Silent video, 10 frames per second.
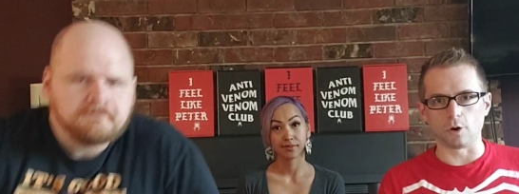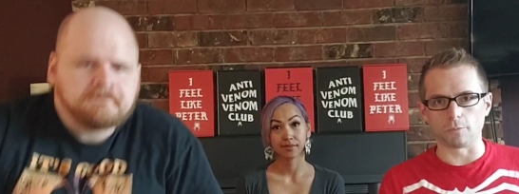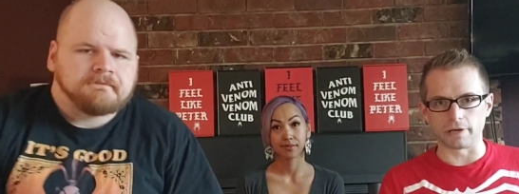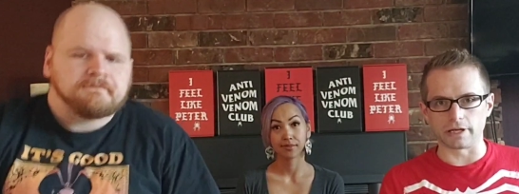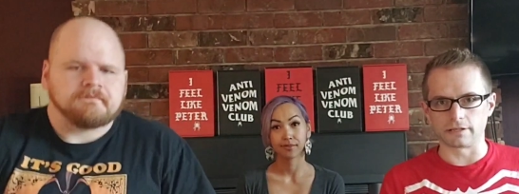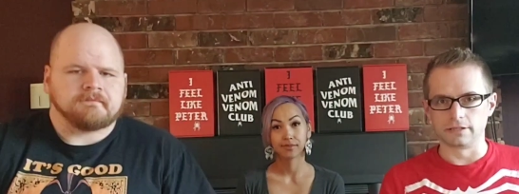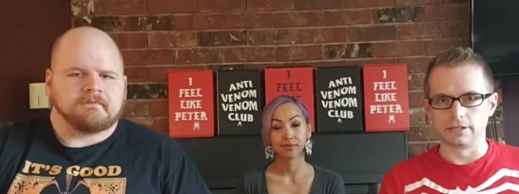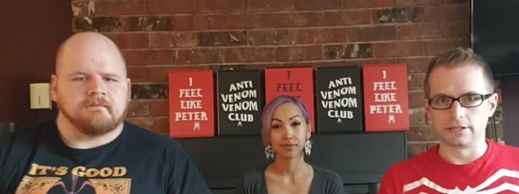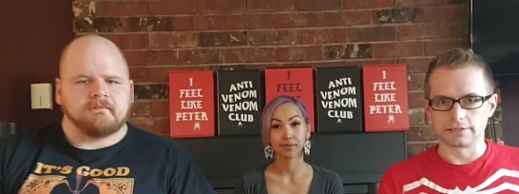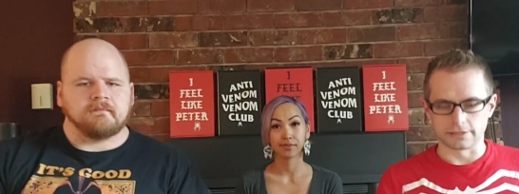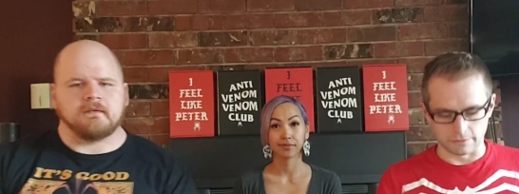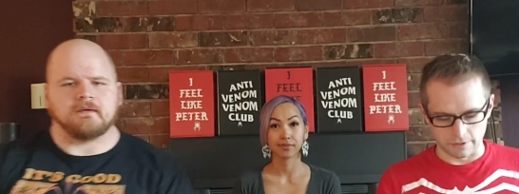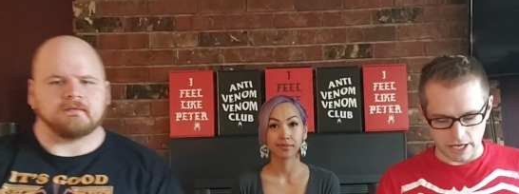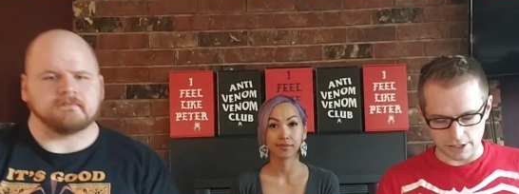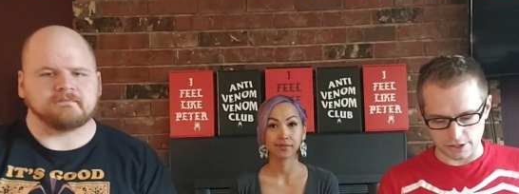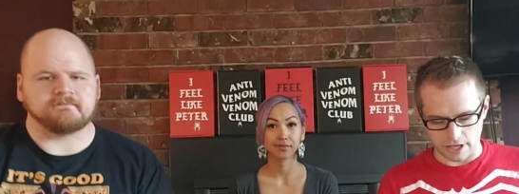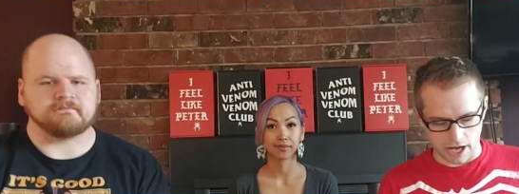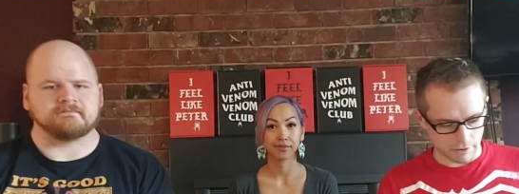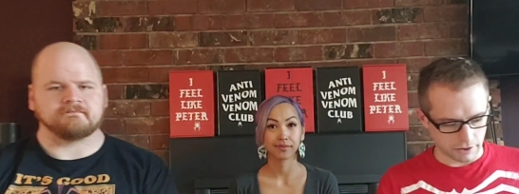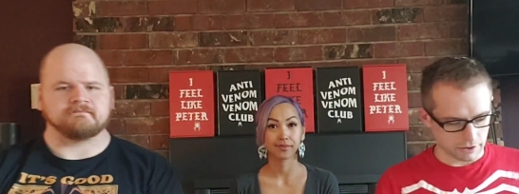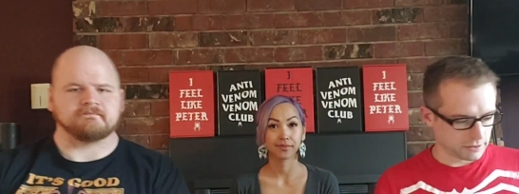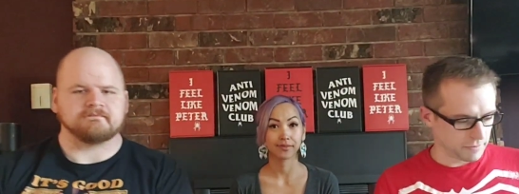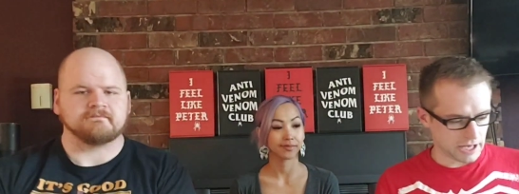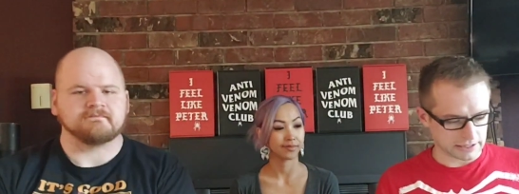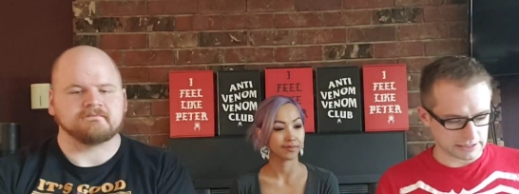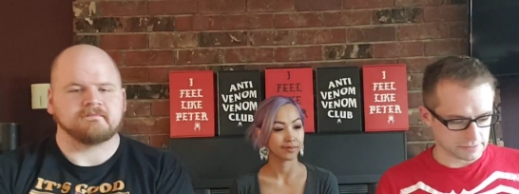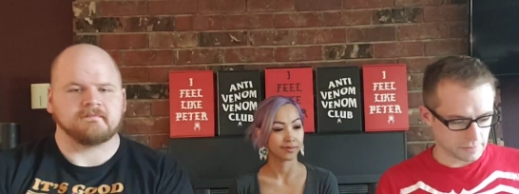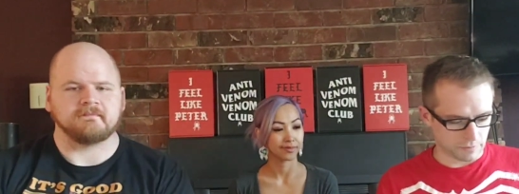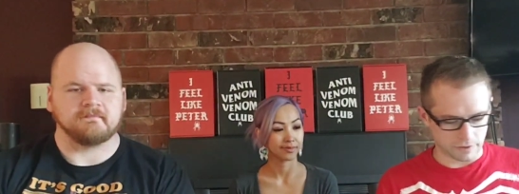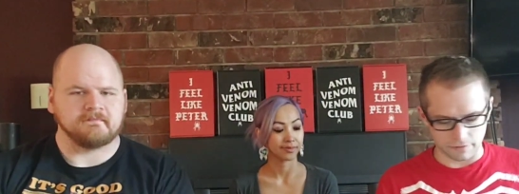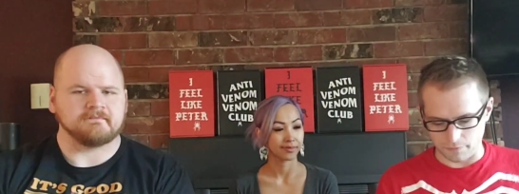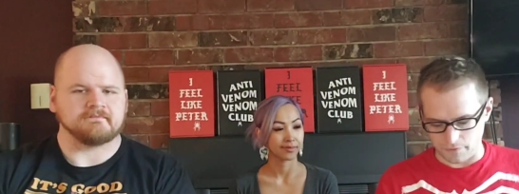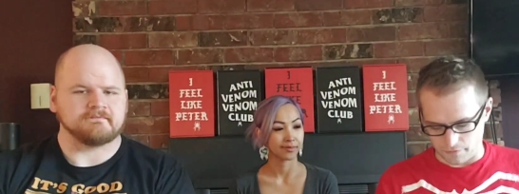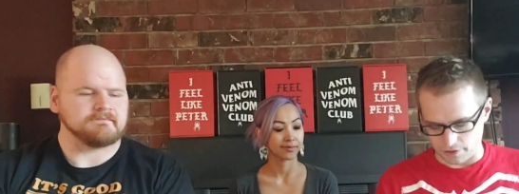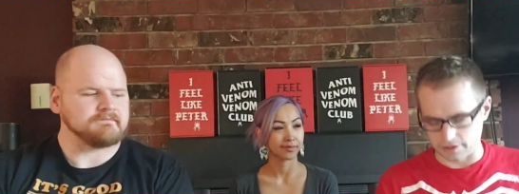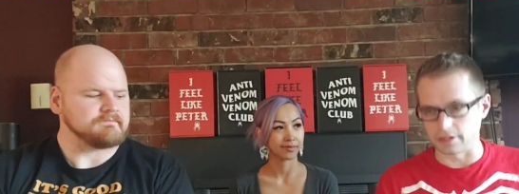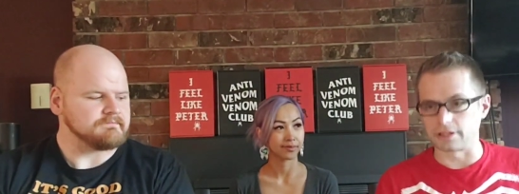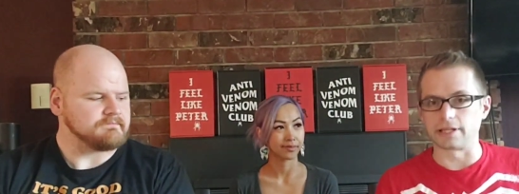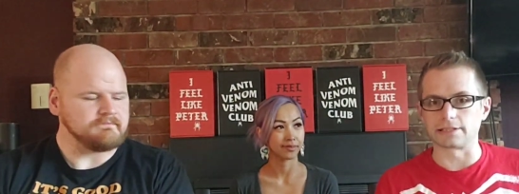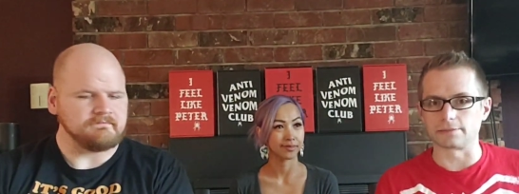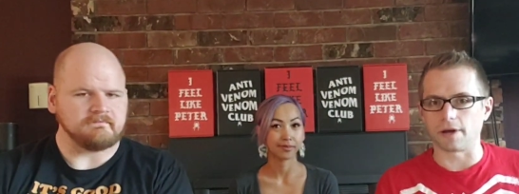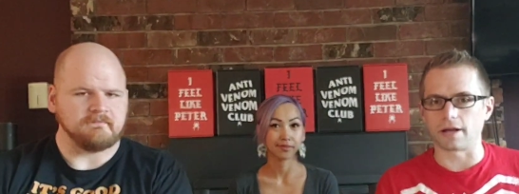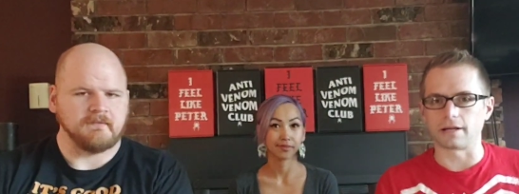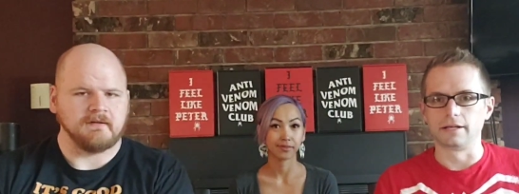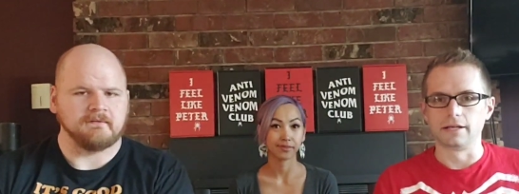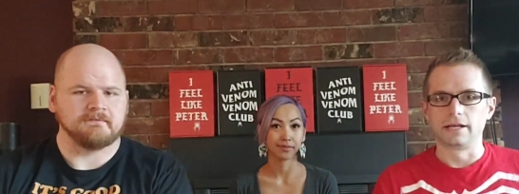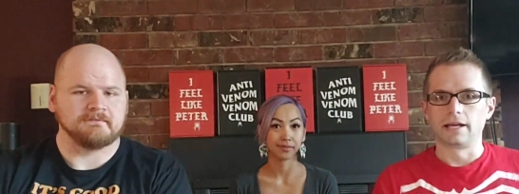Speaker 1: opening, so we're not sure how good the box is, but we've heard good things about it.